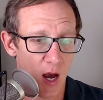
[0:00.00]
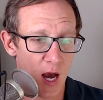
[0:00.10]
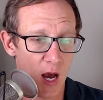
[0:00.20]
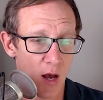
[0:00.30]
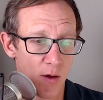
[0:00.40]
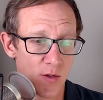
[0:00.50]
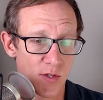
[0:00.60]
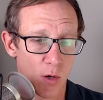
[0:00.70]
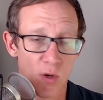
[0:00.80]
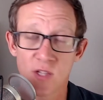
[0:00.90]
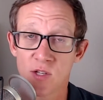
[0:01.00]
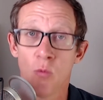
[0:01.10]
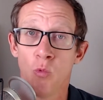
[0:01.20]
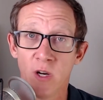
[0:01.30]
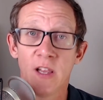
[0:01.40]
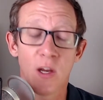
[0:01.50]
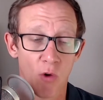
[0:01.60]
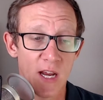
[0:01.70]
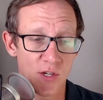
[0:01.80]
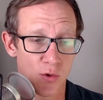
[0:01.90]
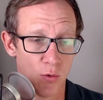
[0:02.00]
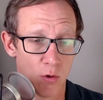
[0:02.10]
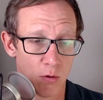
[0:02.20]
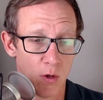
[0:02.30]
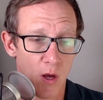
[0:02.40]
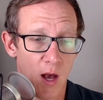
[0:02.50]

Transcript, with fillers: So it's a really great tool.